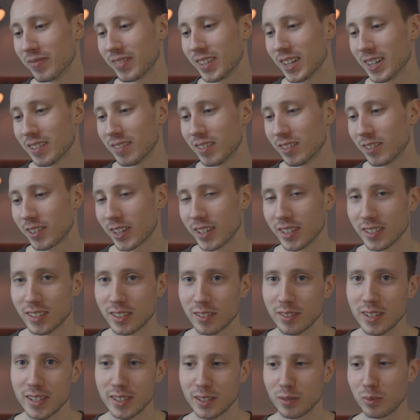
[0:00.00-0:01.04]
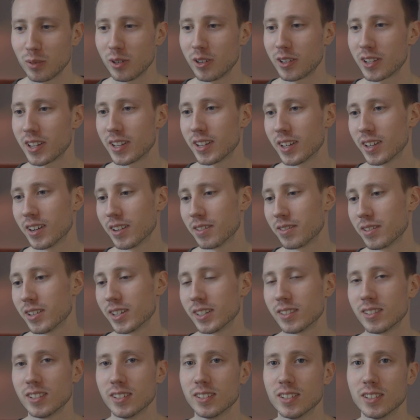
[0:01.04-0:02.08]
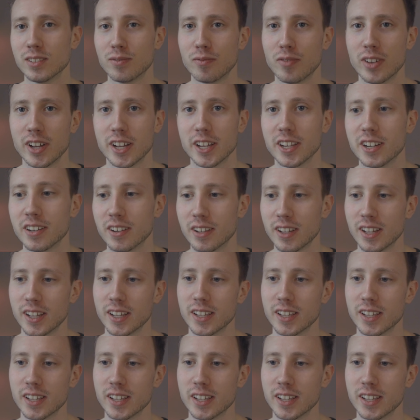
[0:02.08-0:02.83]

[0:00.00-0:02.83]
Yeah, okay, so that's working, and I think this is fine